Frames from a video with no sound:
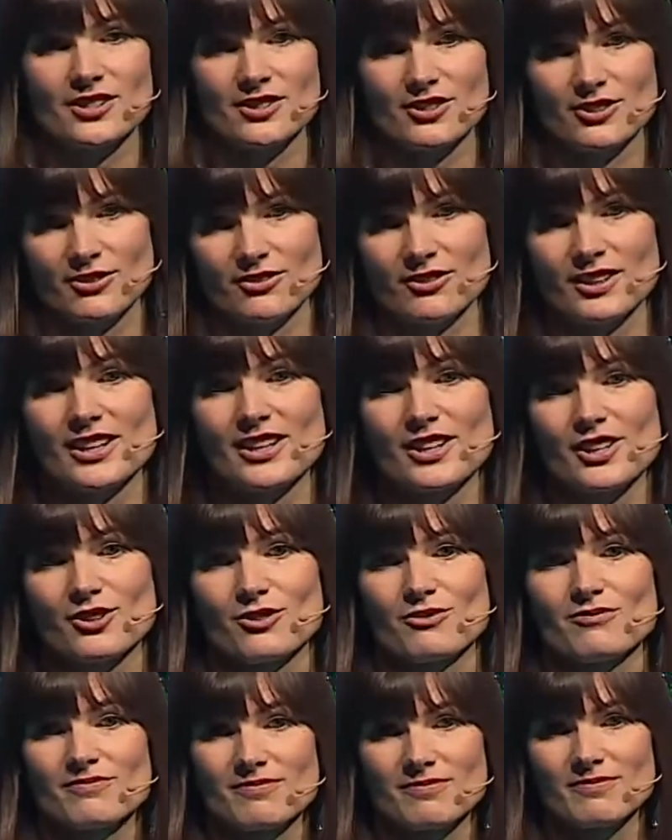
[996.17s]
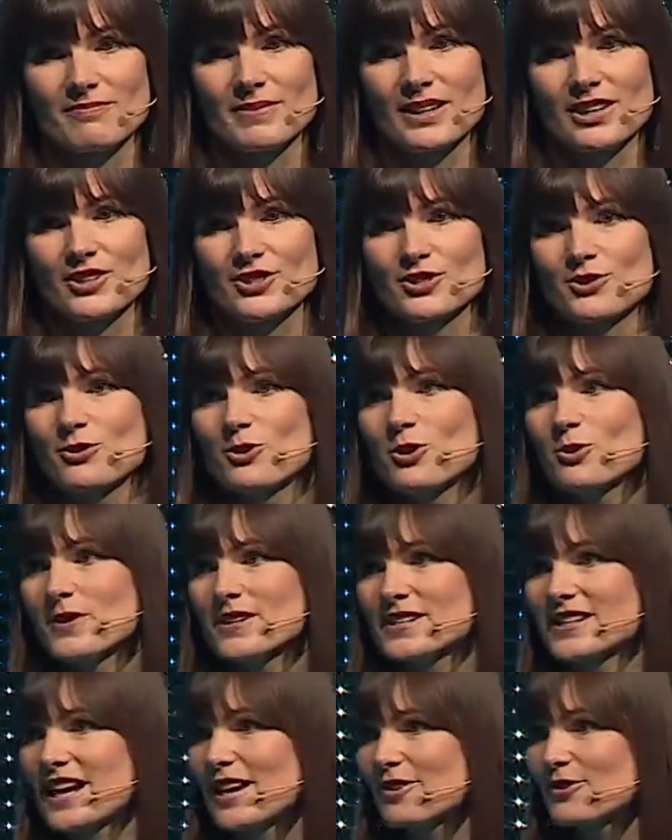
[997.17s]
So thank you, because you
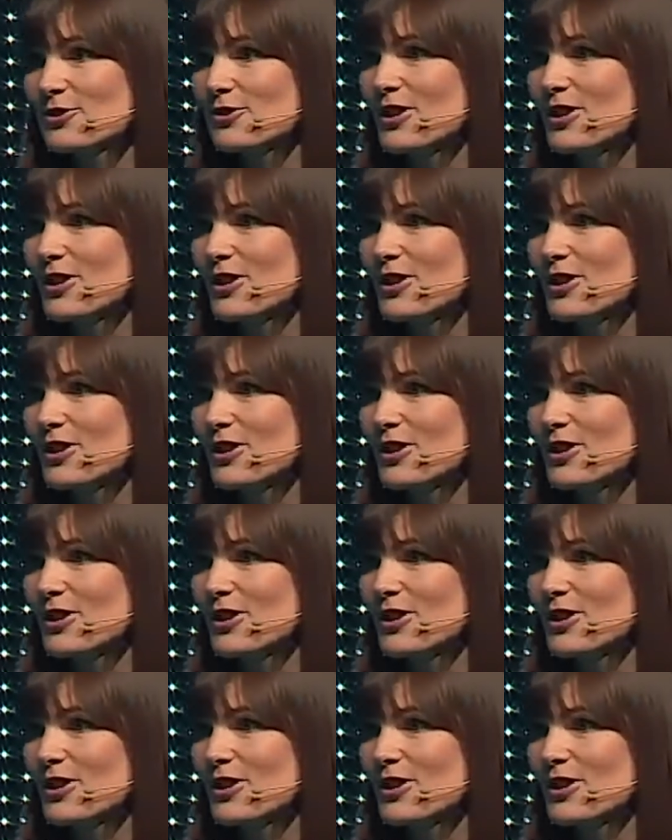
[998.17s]
always have to